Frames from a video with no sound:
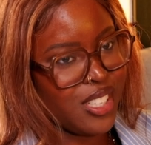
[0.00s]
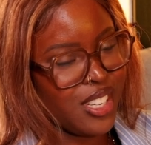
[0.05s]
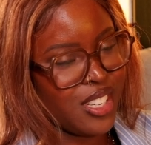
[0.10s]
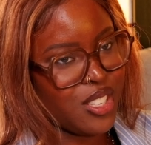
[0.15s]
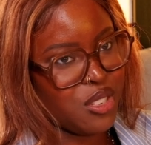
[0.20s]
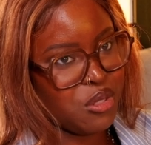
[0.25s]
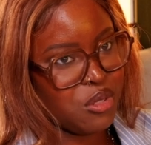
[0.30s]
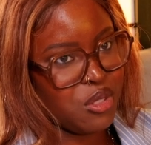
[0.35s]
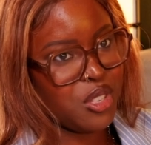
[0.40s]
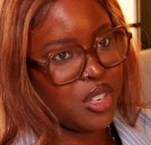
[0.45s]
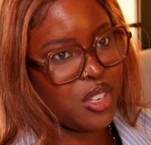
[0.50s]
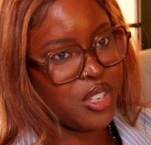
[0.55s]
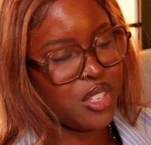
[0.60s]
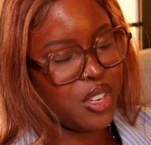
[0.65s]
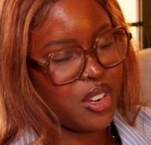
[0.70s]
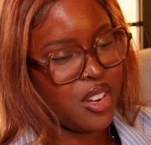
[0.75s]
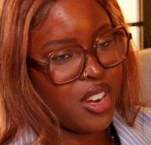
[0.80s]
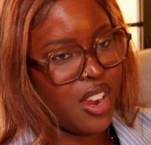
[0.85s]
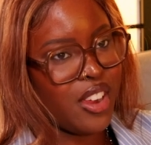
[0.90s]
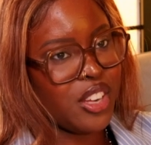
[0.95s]
And it's also
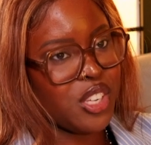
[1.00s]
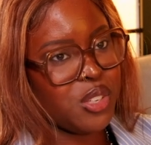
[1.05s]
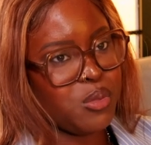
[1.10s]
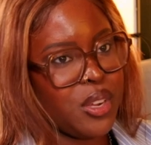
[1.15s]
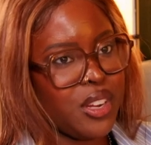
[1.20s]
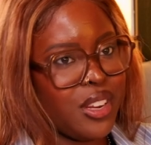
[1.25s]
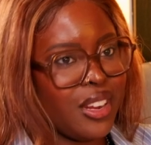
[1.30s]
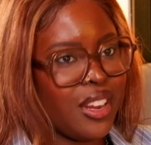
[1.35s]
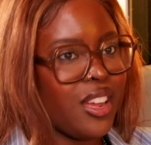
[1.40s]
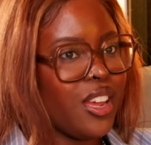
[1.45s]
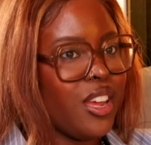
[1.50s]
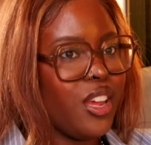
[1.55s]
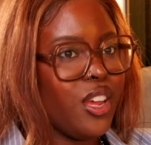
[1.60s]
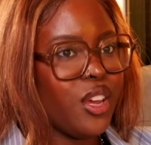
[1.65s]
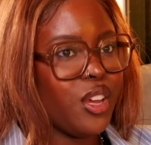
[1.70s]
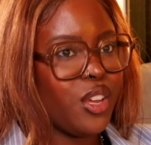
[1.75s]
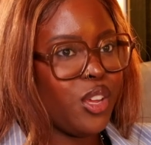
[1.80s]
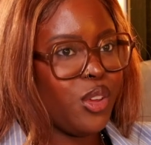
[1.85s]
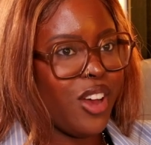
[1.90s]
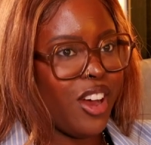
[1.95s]
so nice when
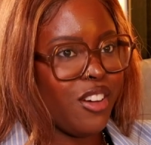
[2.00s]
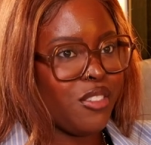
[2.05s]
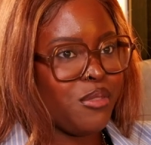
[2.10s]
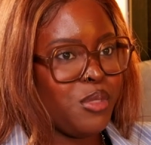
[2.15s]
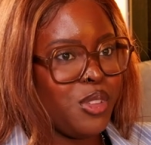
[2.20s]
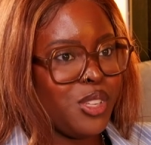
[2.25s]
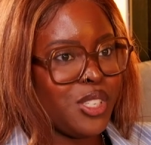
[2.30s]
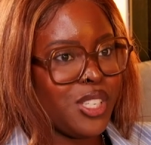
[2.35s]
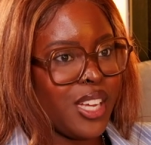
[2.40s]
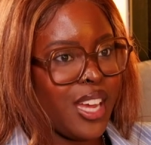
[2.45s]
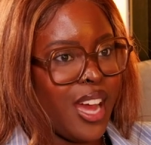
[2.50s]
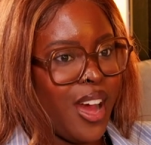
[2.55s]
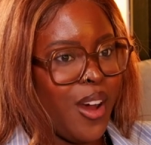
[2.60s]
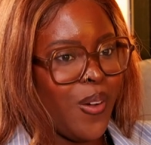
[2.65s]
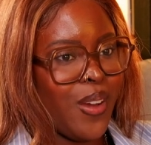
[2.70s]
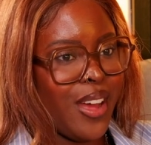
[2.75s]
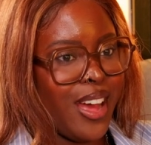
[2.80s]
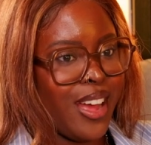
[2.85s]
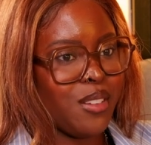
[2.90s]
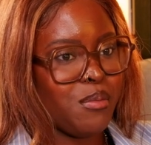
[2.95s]
you have music
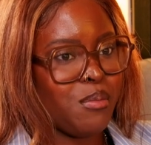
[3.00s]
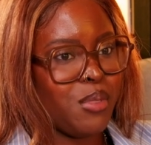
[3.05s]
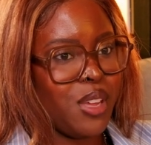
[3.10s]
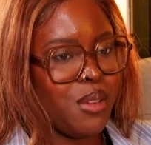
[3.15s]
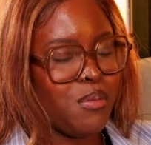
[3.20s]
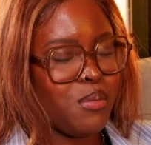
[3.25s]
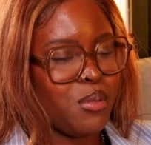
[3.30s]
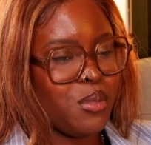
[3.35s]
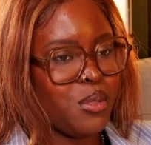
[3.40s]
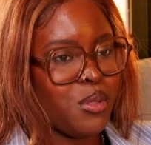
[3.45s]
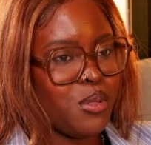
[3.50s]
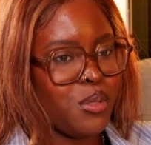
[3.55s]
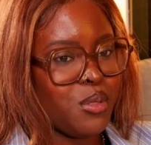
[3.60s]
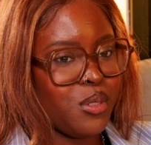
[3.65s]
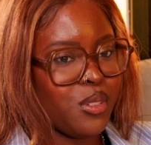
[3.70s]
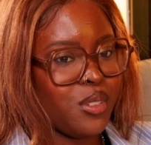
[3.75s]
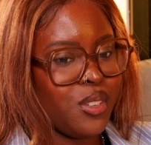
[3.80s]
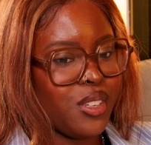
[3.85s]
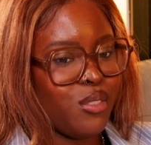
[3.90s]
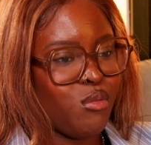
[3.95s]
out and people